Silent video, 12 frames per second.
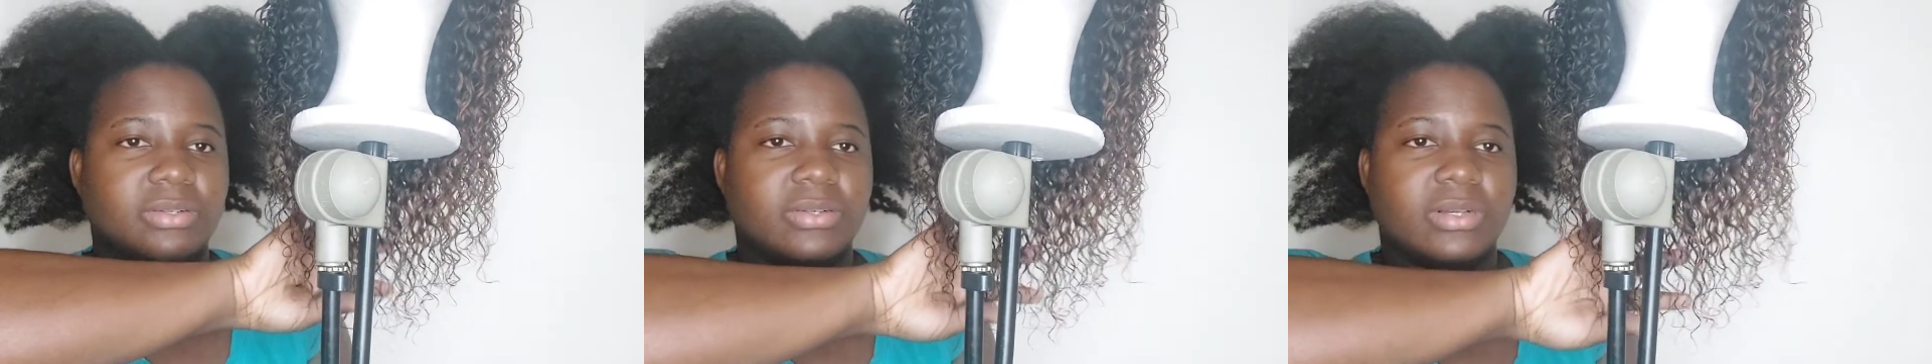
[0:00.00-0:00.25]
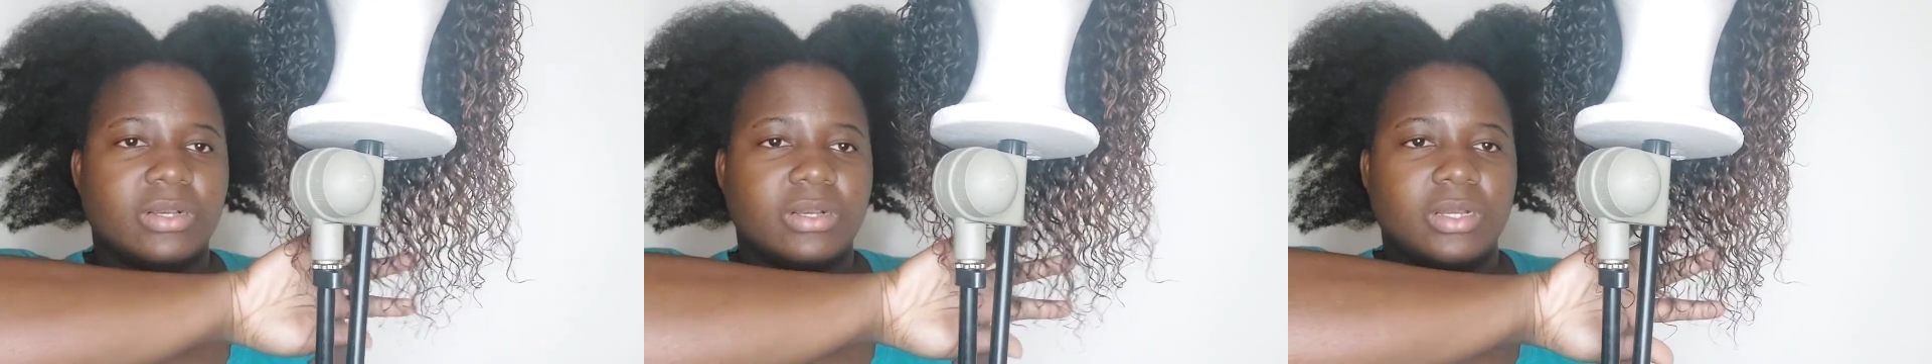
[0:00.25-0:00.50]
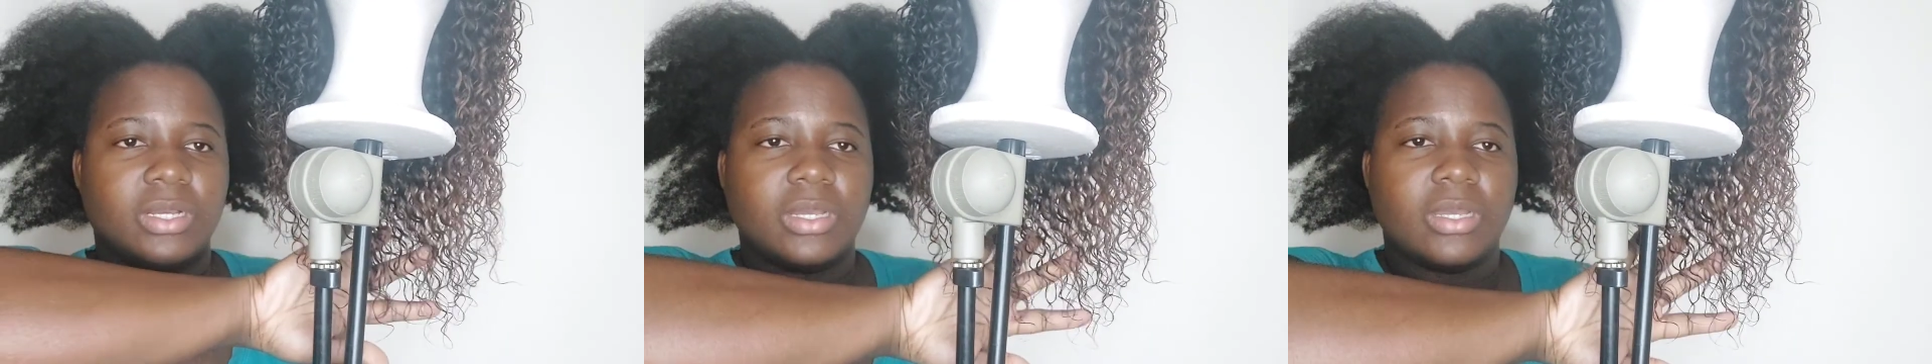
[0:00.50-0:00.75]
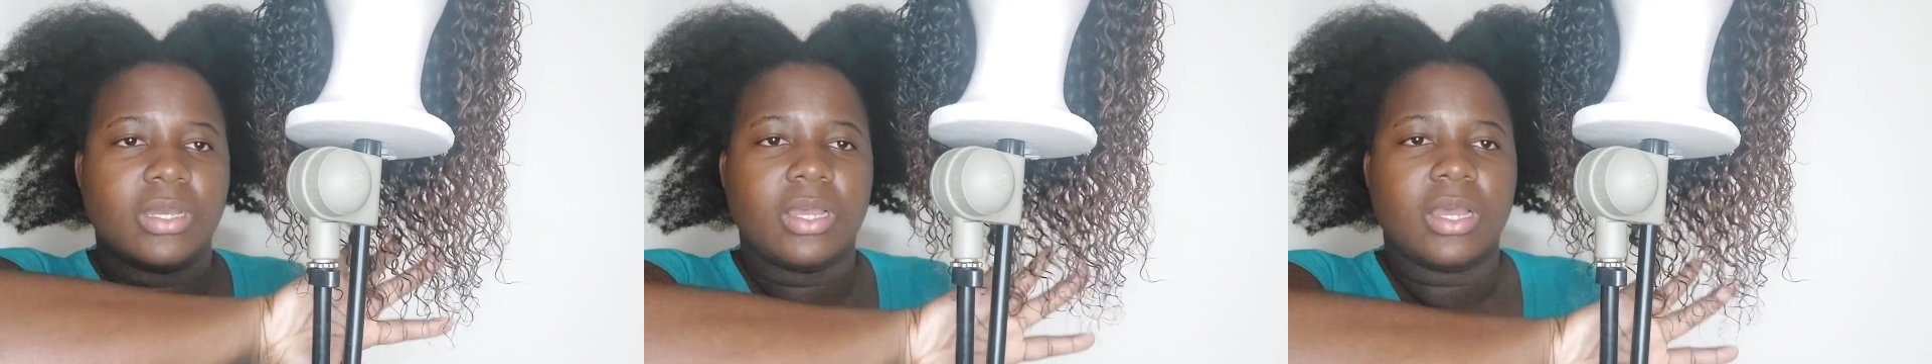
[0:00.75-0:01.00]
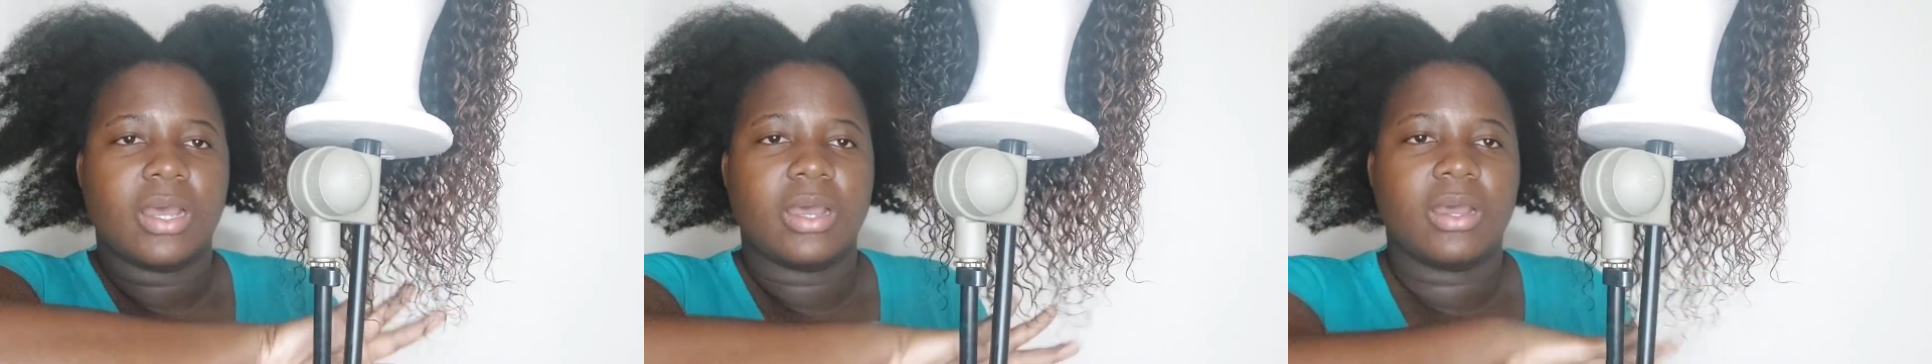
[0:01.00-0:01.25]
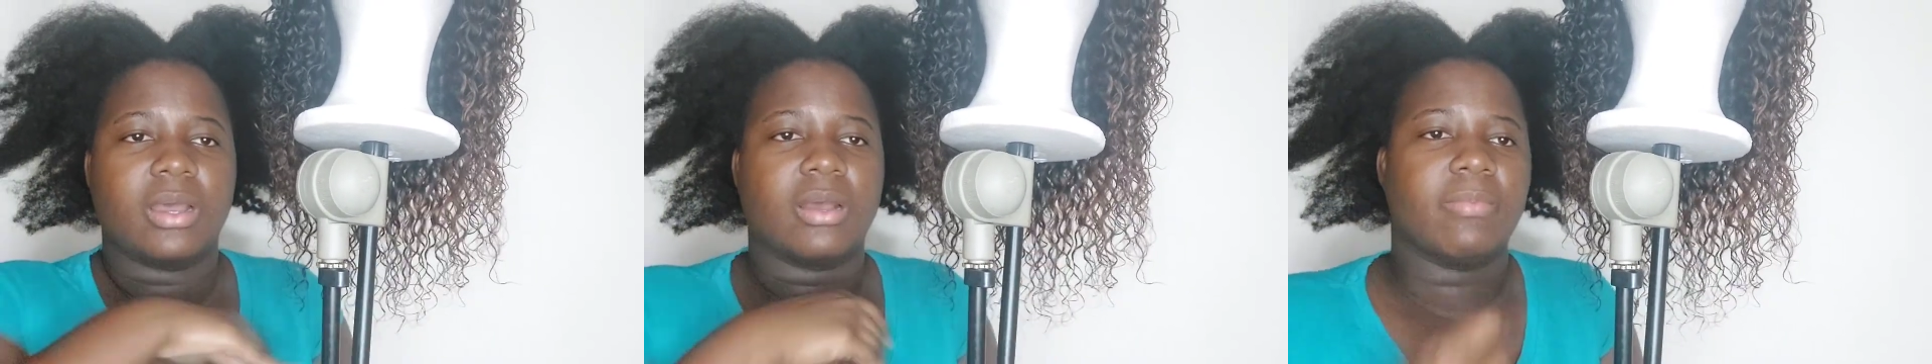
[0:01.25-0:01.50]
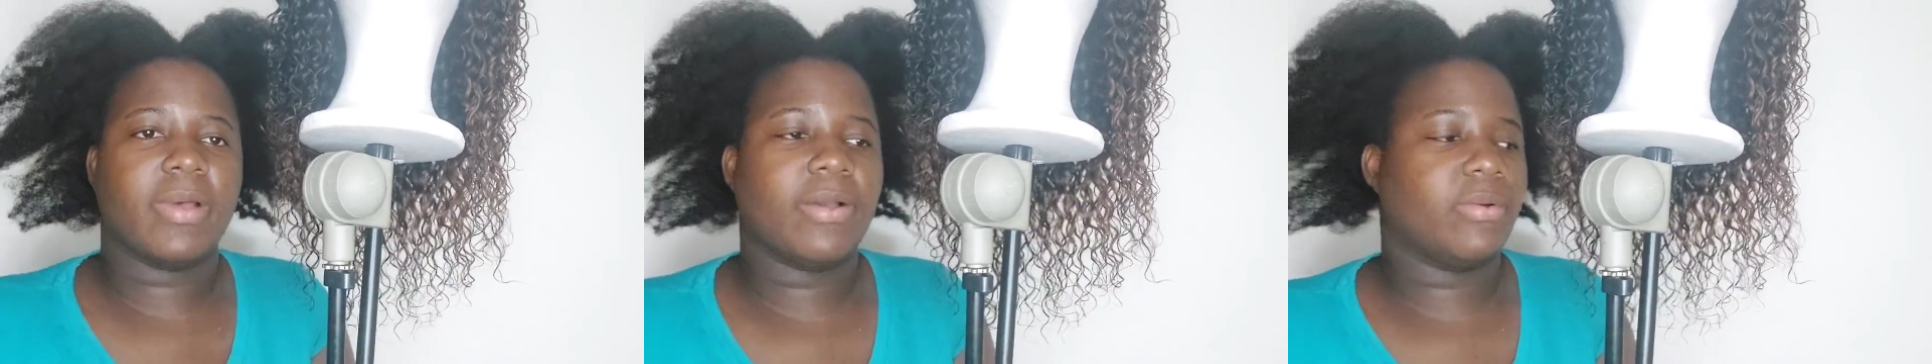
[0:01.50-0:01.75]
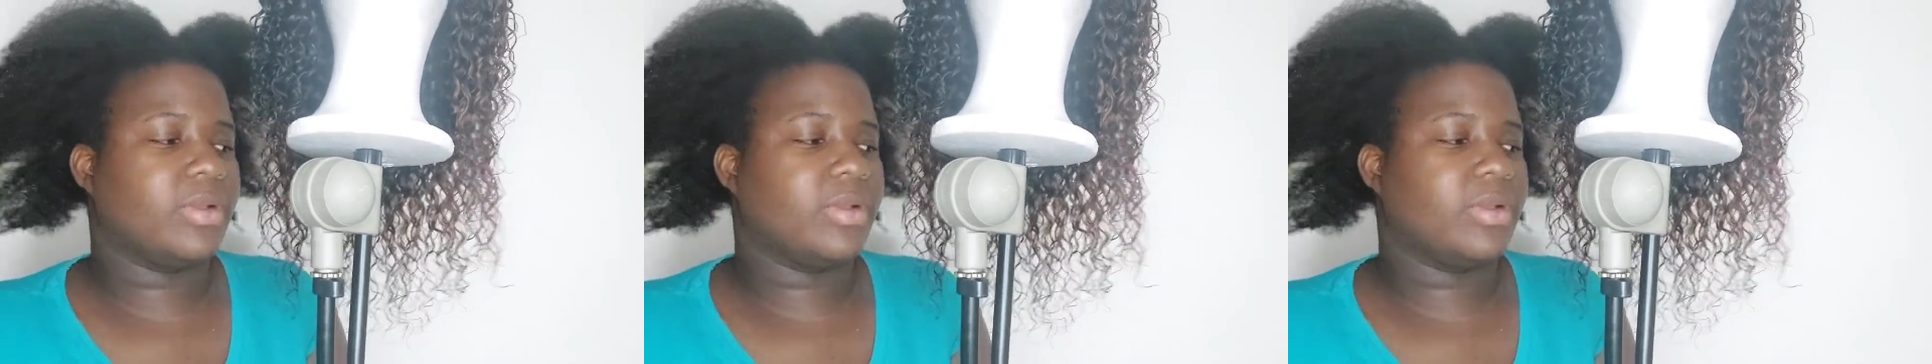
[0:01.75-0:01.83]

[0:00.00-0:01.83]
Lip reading: on the colored one, you